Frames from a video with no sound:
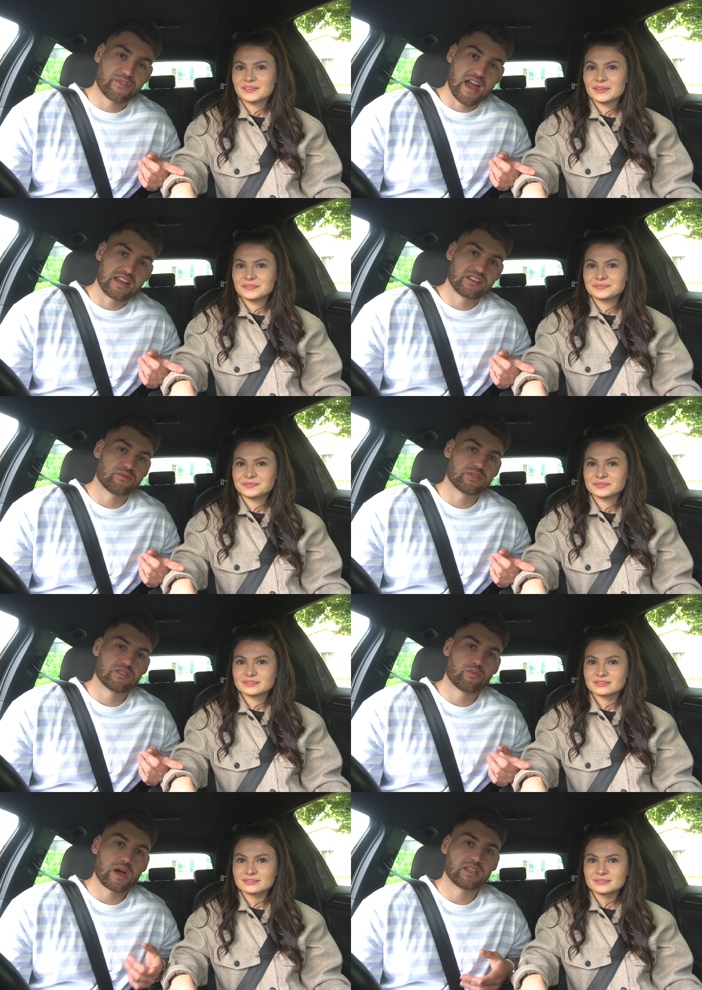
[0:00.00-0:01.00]
Speaker 1: friend, was
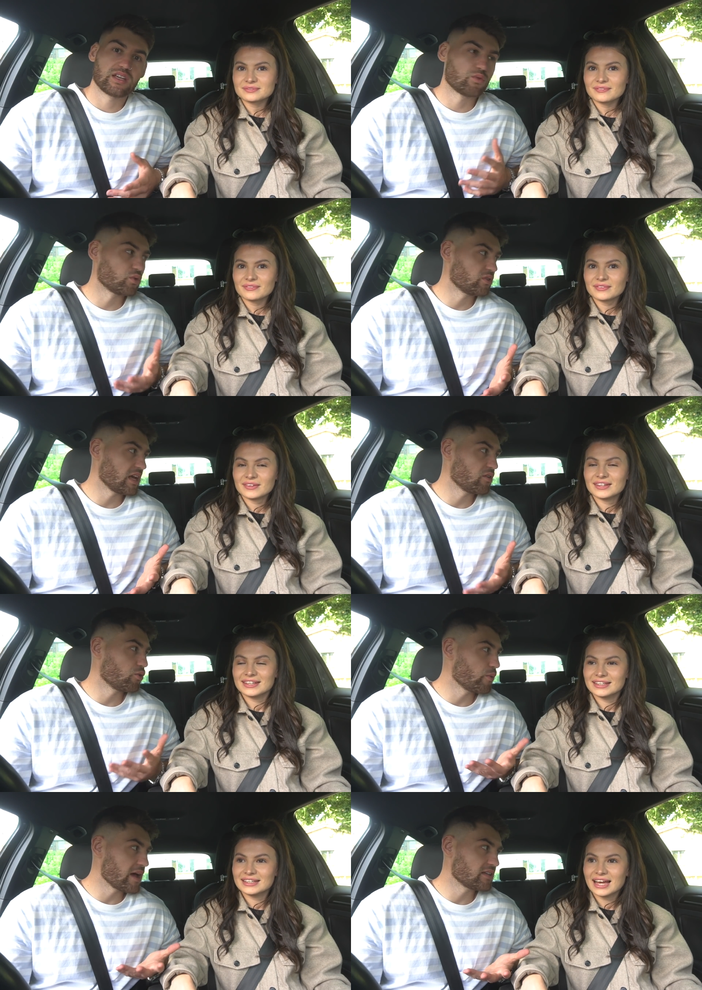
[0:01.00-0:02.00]
the wedding coordinator
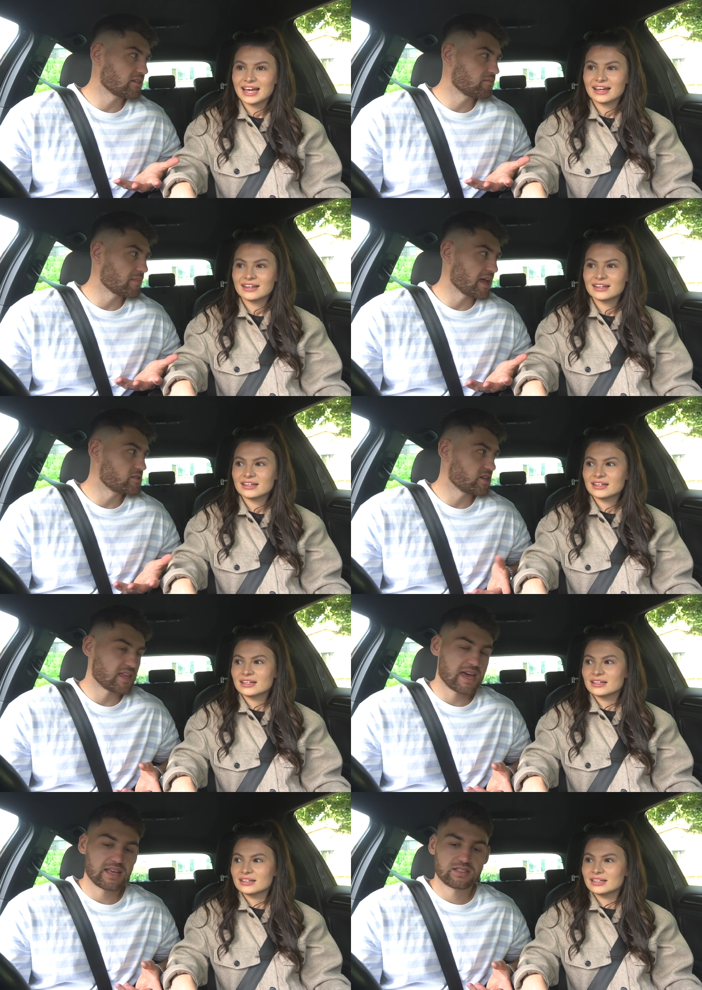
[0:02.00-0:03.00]
or wedding manager
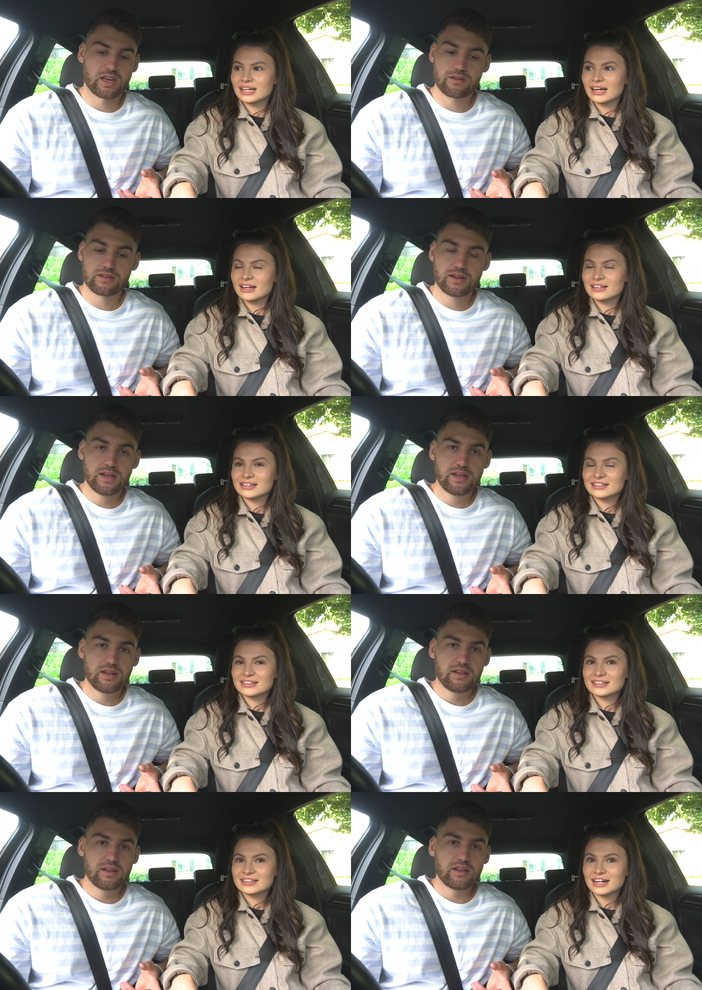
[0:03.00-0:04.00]
there. So
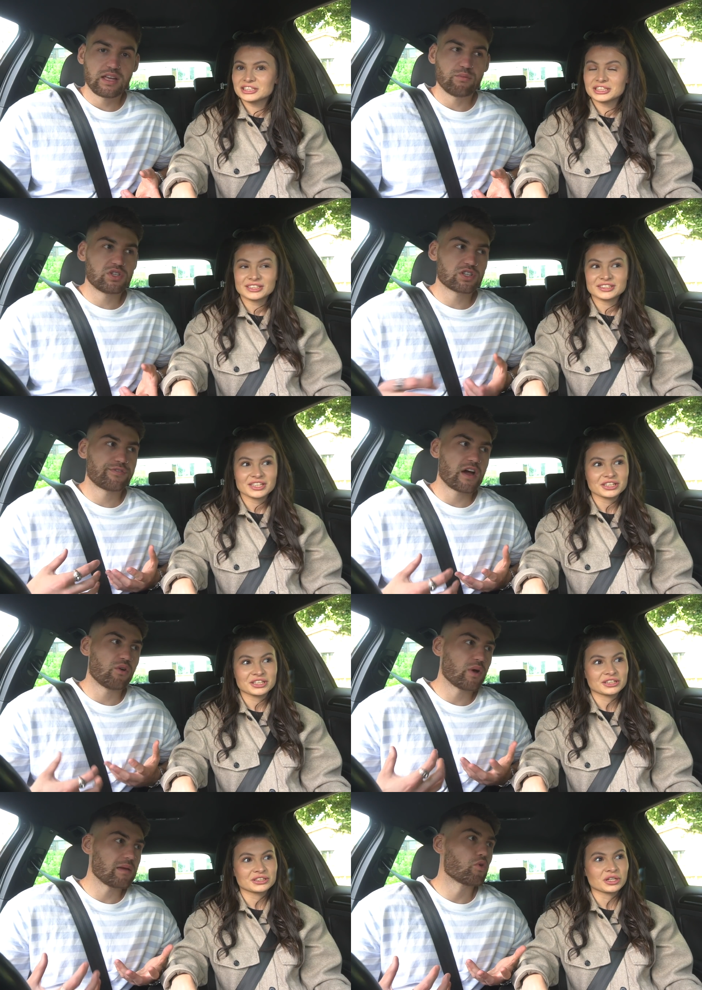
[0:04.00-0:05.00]
we just, just
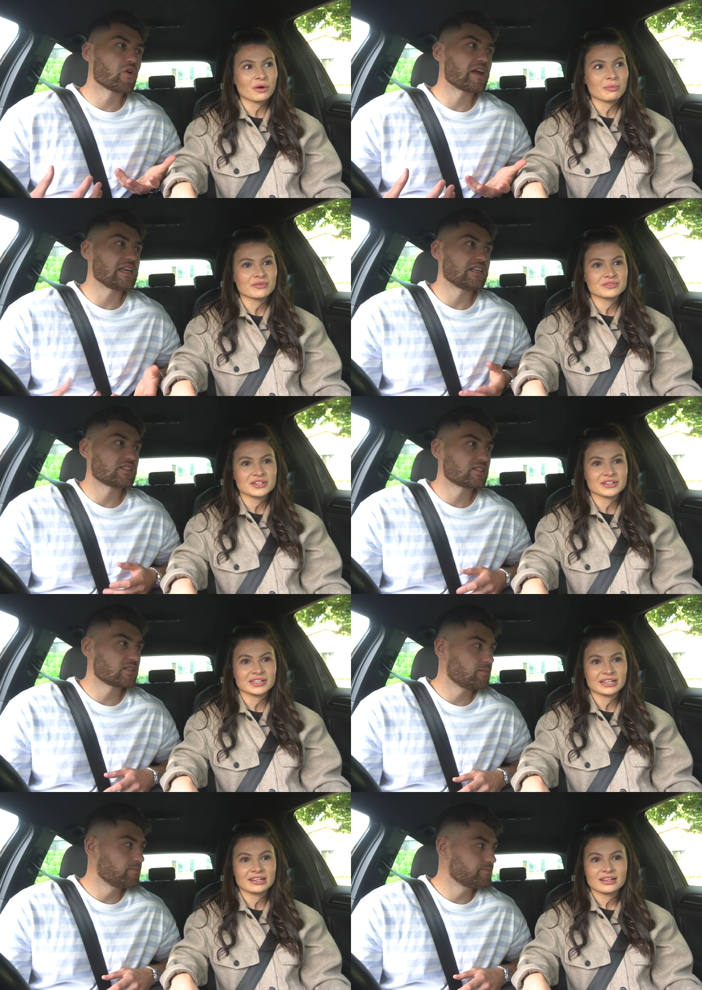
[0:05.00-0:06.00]
felt way more at ease.
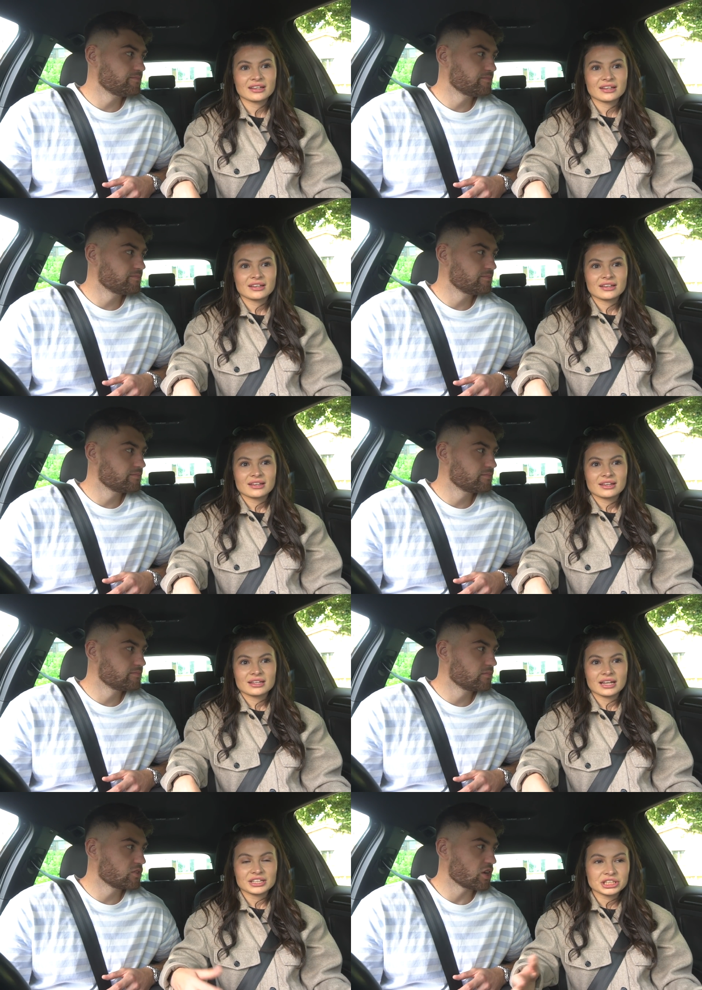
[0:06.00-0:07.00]
Speaker 2: Doing
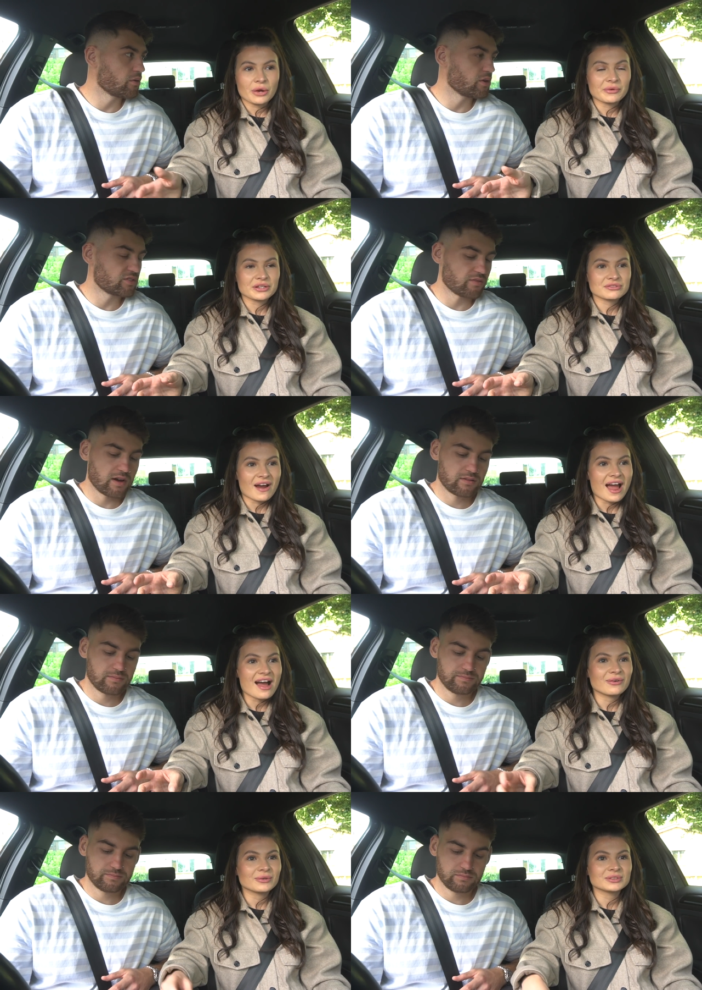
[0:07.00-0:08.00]
like showing, showing us
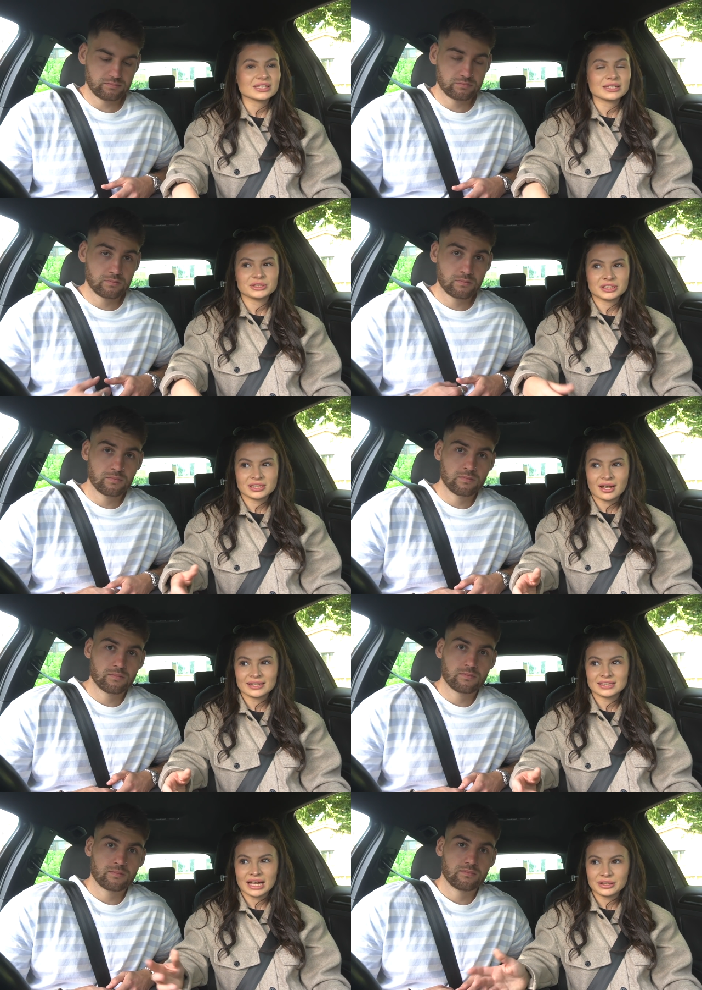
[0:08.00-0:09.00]
around. and it was just
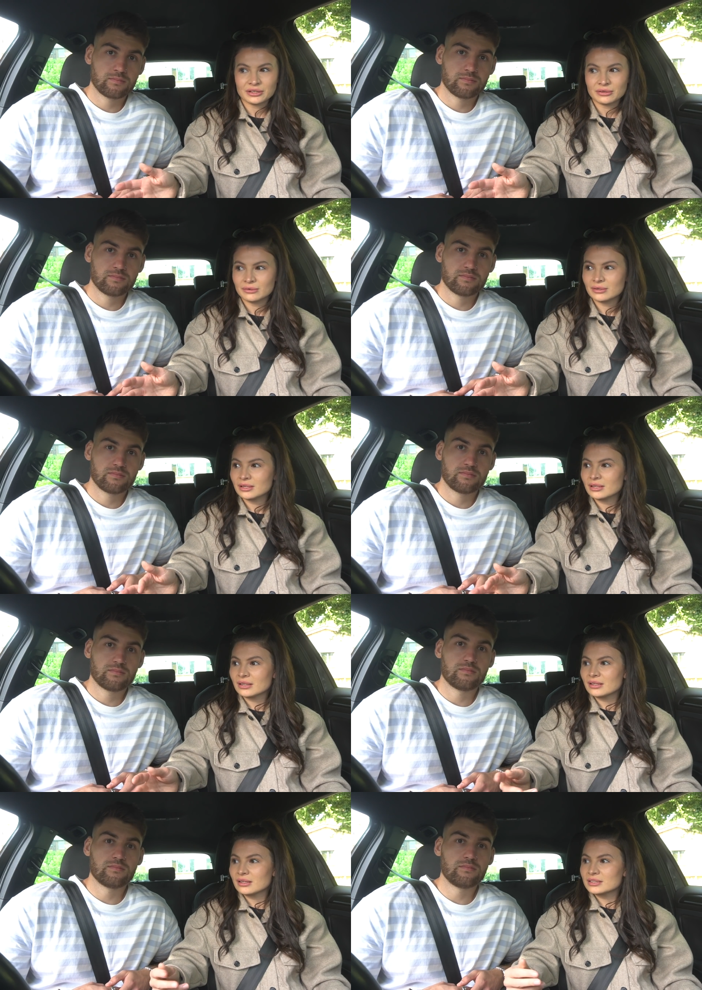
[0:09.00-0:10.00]
nice that I knew.
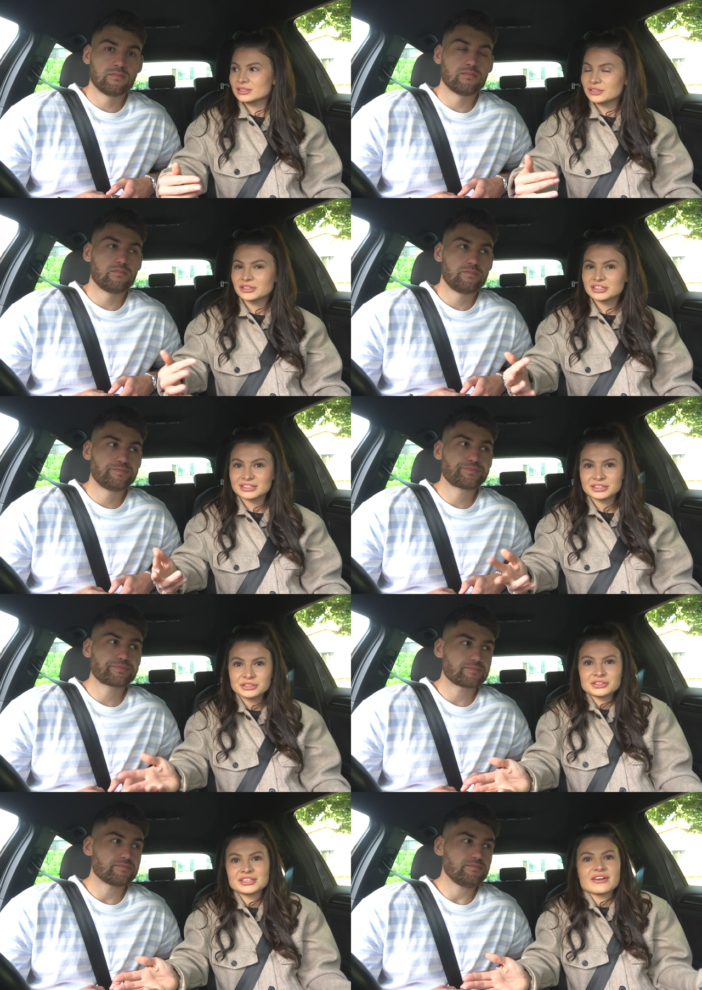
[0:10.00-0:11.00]
Mm. So you could just
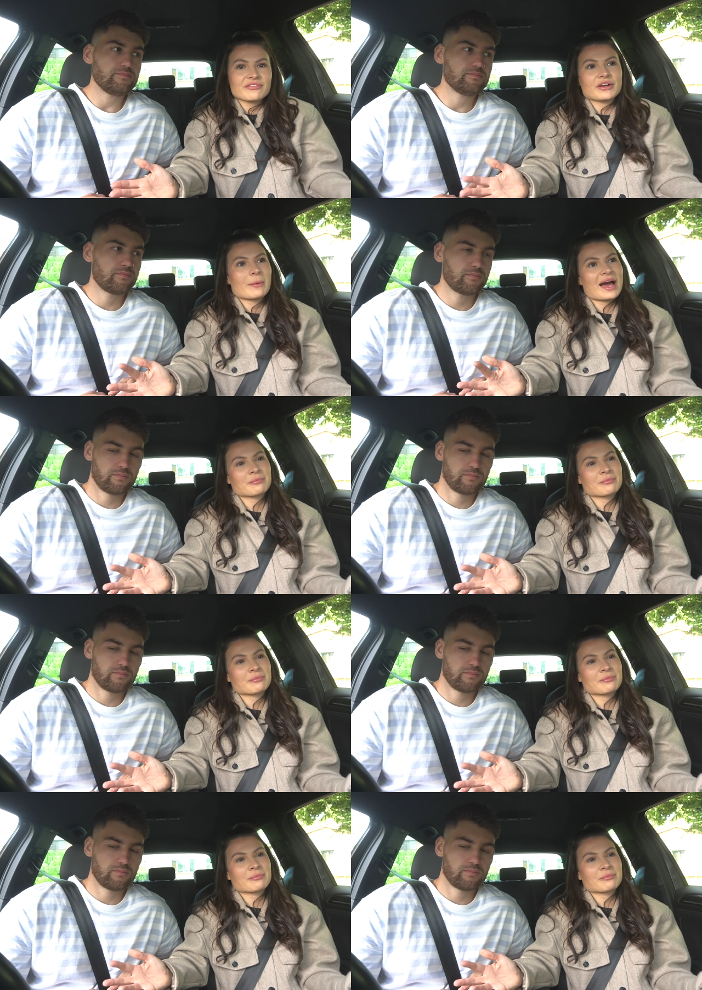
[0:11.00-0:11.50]
you just didn't feel bad